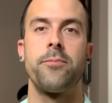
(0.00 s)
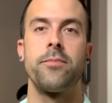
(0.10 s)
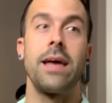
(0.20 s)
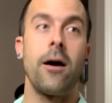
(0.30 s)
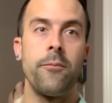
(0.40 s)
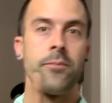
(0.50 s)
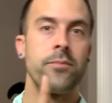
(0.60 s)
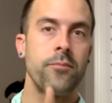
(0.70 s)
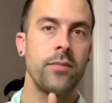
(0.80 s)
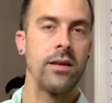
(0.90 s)
Now,
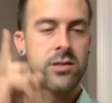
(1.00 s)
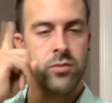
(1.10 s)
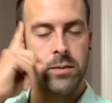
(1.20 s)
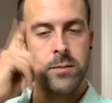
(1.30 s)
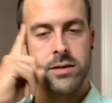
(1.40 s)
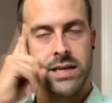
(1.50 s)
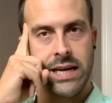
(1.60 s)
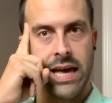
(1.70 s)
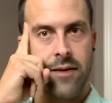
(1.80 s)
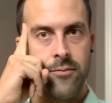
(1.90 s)
this is what people need to
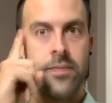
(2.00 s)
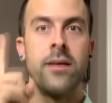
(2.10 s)
get.